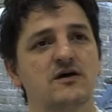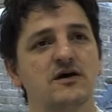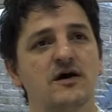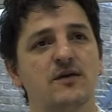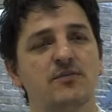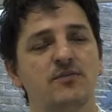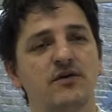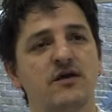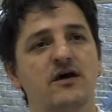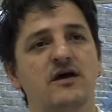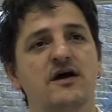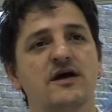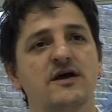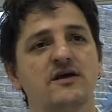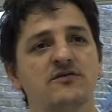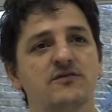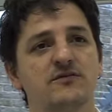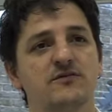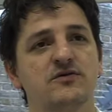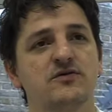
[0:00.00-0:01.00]
apply
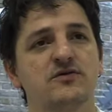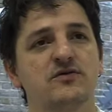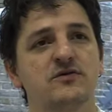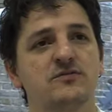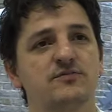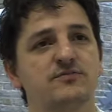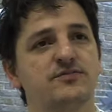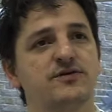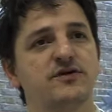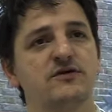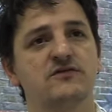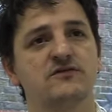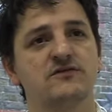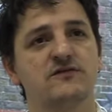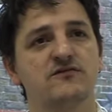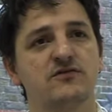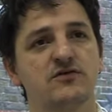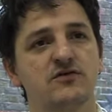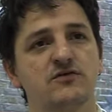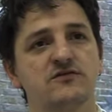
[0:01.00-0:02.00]
criminal or
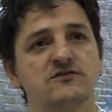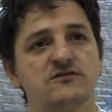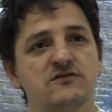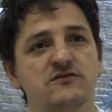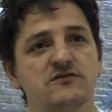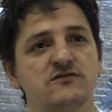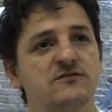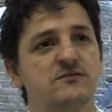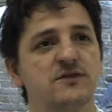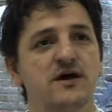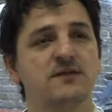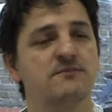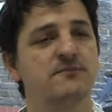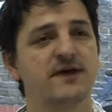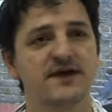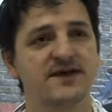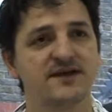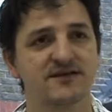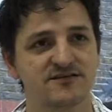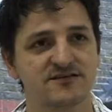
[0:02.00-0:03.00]
punitive law to and
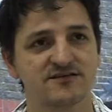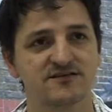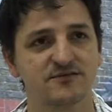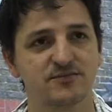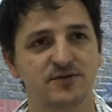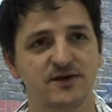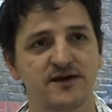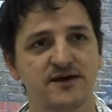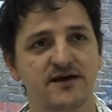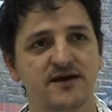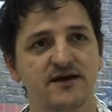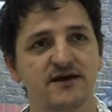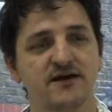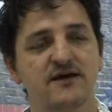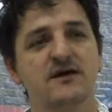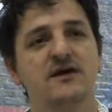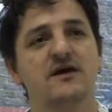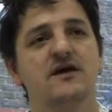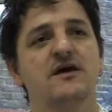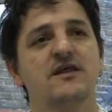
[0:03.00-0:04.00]
make it disappear.
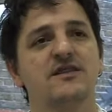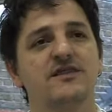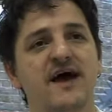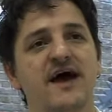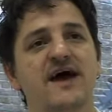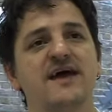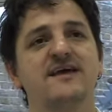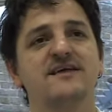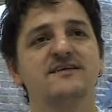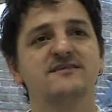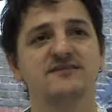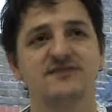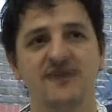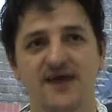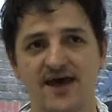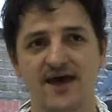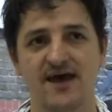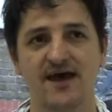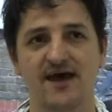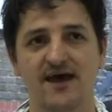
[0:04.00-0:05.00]
That is
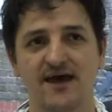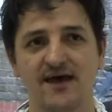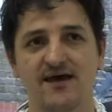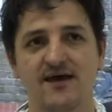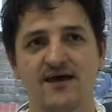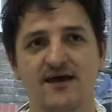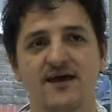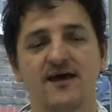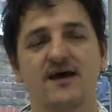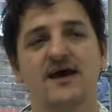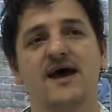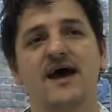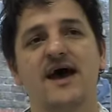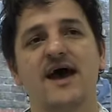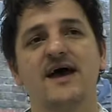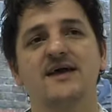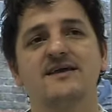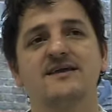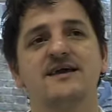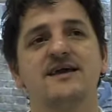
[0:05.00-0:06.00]
there,
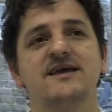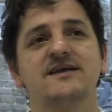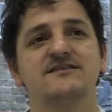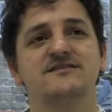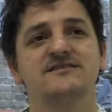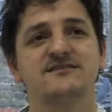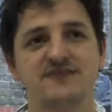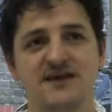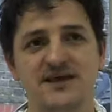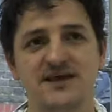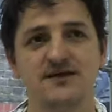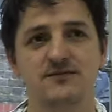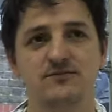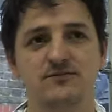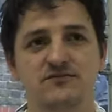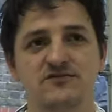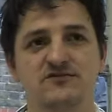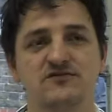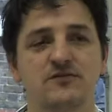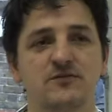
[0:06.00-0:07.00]
and it
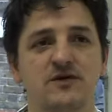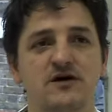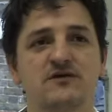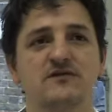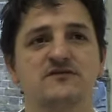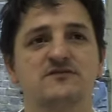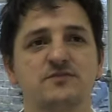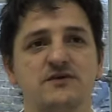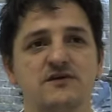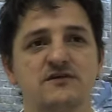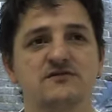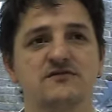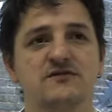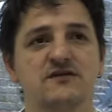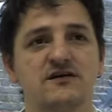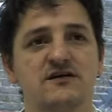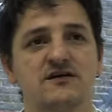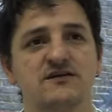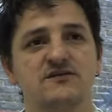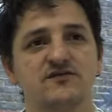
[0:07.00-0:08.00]
seems from our experience of the
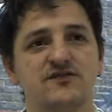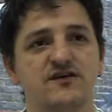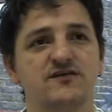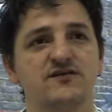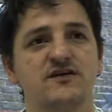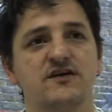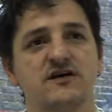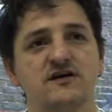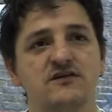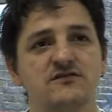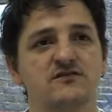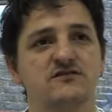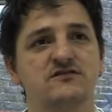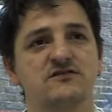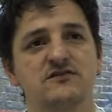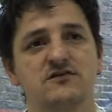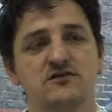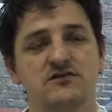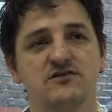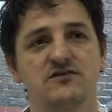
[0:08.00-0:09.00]
last 50, 100,
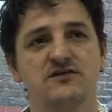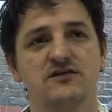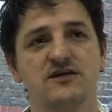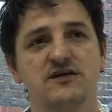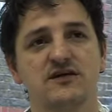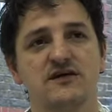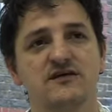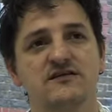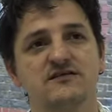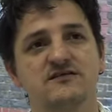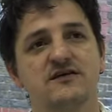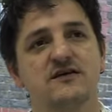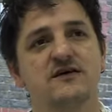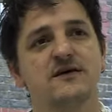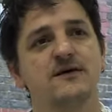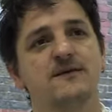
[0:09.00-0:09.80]
200 years